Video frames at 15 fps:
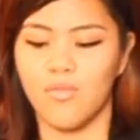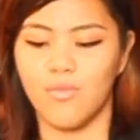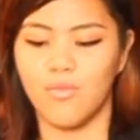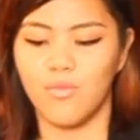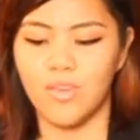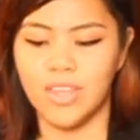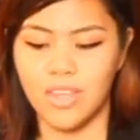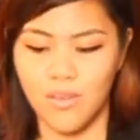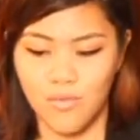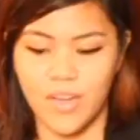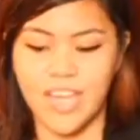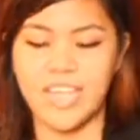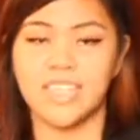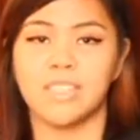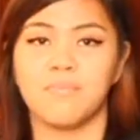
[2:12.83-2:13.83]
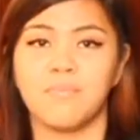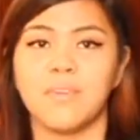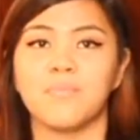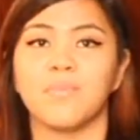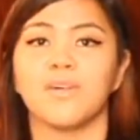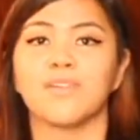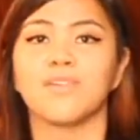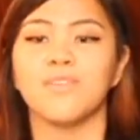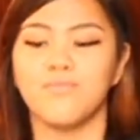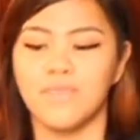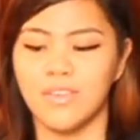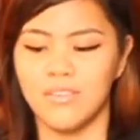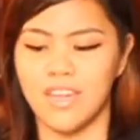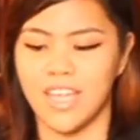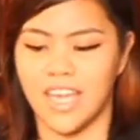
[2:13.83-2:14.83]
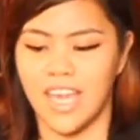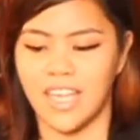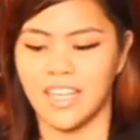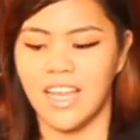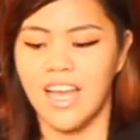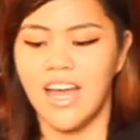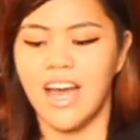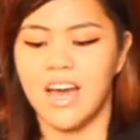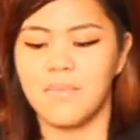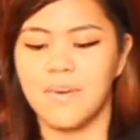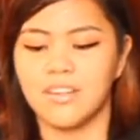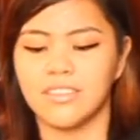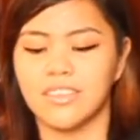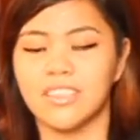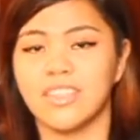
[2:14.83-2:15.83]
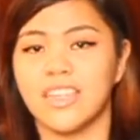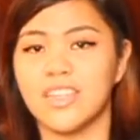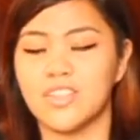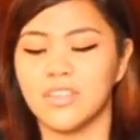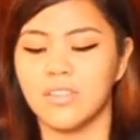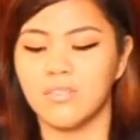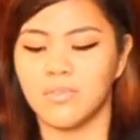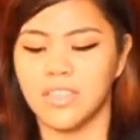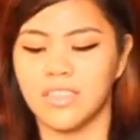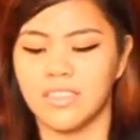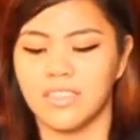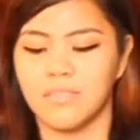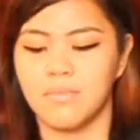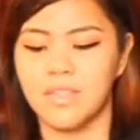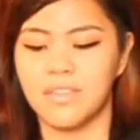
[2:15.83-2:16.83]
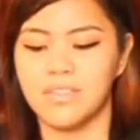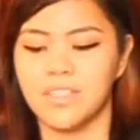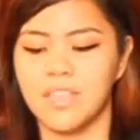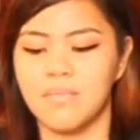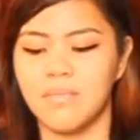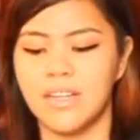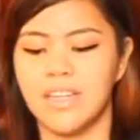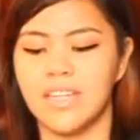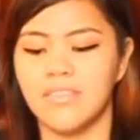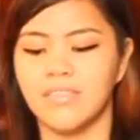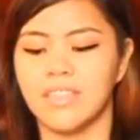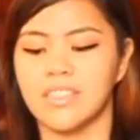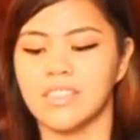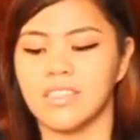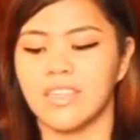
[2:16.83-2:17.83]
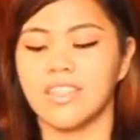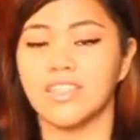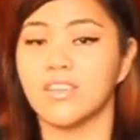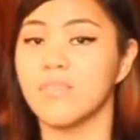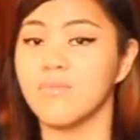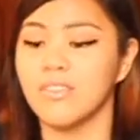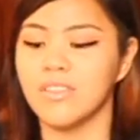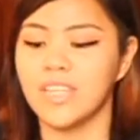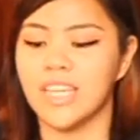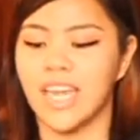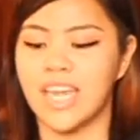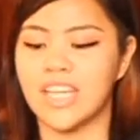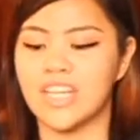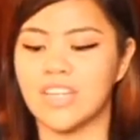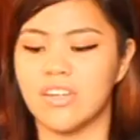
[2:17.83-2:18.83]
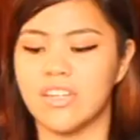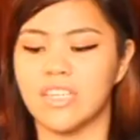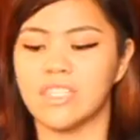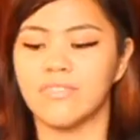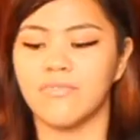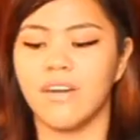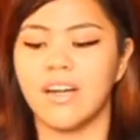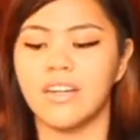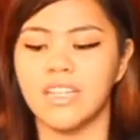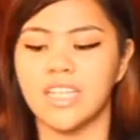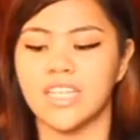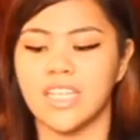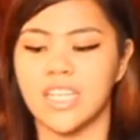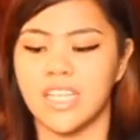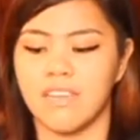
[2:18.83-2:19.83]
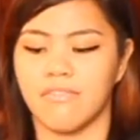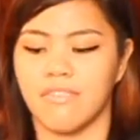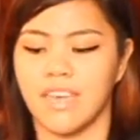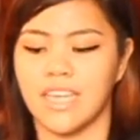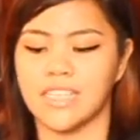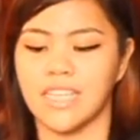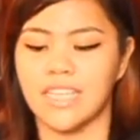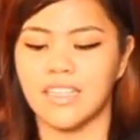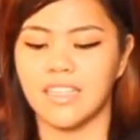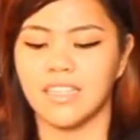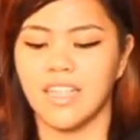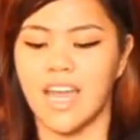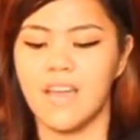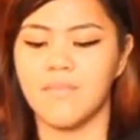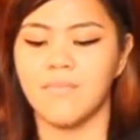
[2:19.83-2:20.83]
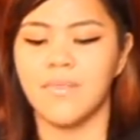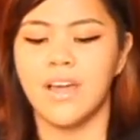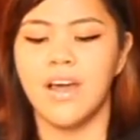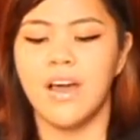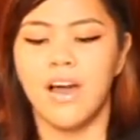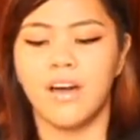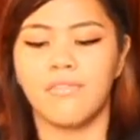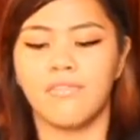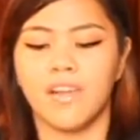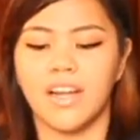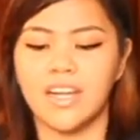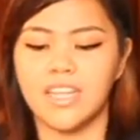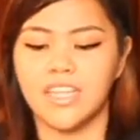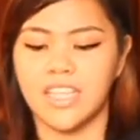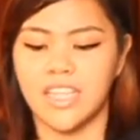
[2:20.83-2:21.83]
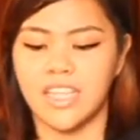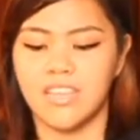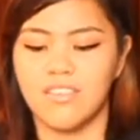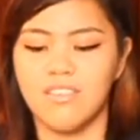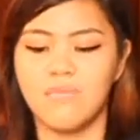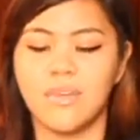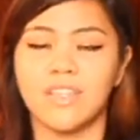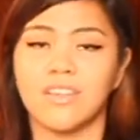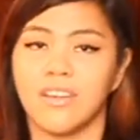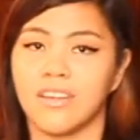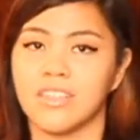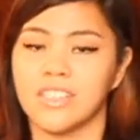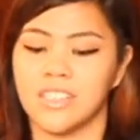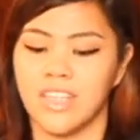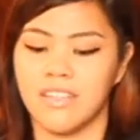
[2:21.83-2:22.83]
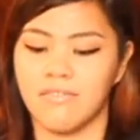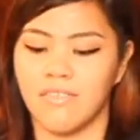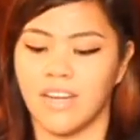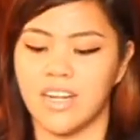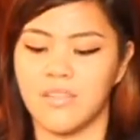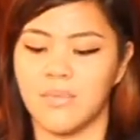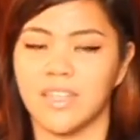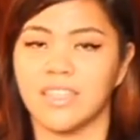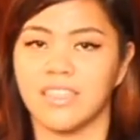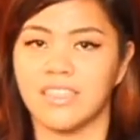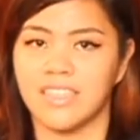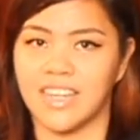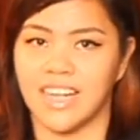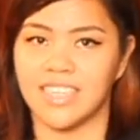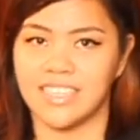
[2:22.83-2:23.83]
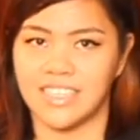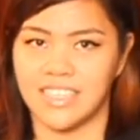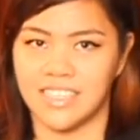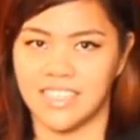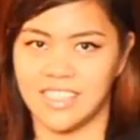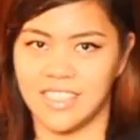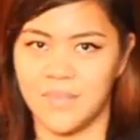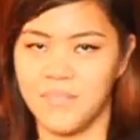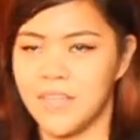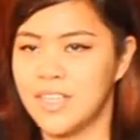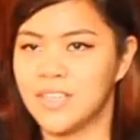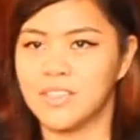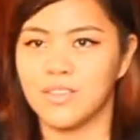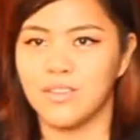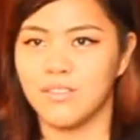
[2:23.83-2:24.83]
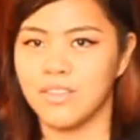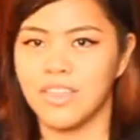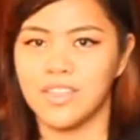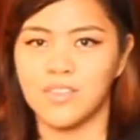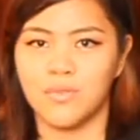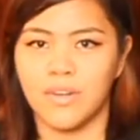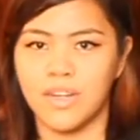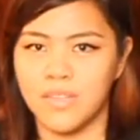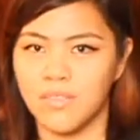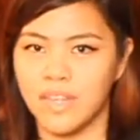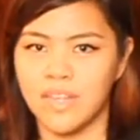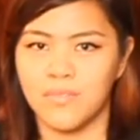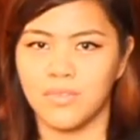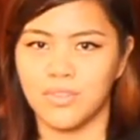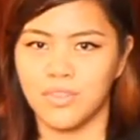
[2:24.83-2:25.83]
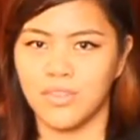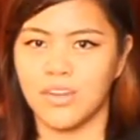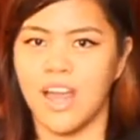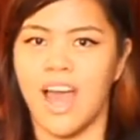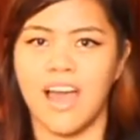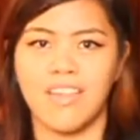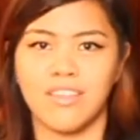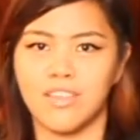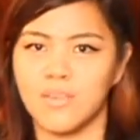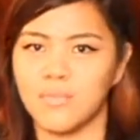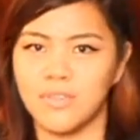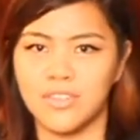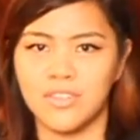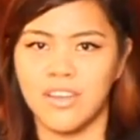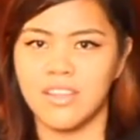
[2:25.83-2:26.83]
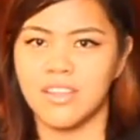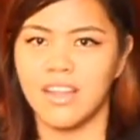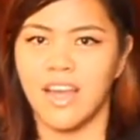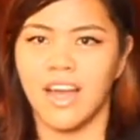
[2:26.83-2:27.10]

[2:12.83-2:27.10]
with the ways people communicate about the natural world because they believe that such communication has far-reaching effects at a time of largely human-caused environmental crisis. So that's where you can put your anthropogenic